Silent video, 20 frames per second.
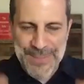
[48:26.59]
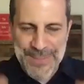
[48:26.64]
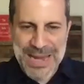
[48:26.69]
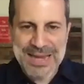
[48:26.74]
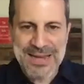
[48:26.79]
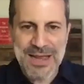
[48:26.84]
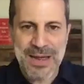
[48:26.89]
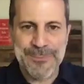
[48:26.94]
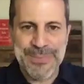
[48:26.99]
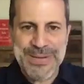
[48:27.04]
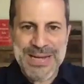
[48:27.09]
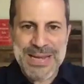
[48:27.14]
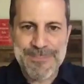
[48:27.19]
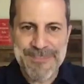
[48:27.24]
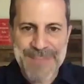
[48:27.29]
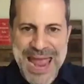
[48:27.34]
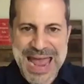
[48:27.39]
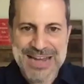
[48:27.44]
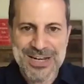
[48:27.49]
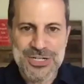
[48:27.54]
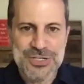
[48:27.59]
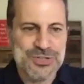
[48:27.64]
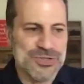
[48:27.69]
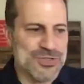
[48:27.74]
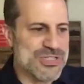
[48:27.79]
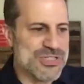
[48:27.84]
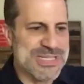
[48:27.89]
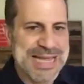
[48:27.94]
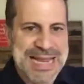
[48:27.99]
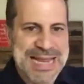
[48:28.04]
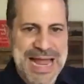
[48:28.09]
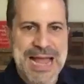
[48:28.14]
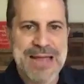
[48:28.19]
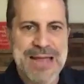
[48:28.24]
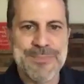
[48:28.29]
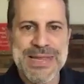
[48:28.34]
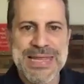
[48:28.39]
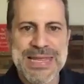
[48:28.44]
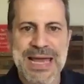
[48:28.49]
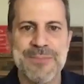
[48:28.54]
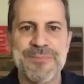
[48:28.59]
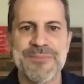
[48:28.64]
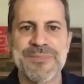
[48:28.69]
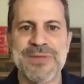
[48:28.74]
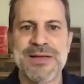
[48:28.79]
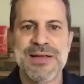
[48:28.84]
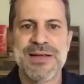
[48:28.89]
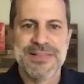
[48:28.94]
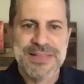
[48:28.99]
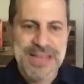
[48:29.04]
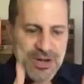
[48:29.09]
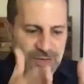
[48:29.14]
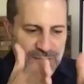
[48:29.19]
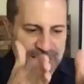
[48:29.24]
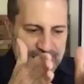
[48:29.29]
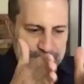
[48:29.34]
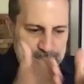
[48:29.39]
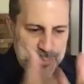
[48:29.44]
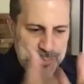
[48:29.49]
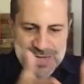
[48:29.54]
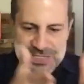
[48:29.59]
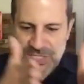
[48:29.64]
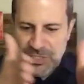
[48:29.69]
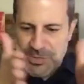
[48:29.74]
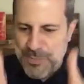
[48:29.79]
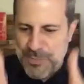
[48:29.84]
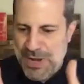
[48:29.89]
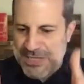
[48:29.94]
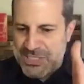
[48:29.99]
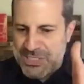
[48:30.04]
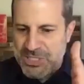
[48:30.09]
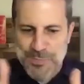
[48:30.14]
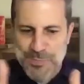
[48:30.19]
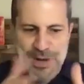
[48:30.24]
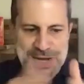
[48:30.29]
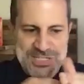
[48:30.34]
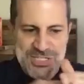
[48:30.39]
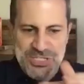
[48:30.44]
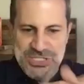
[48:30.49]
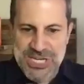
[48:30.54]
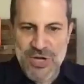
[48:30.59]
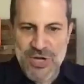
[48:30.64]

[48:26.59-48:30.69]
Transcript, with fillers: big company managers like IBM that are like process, process, process.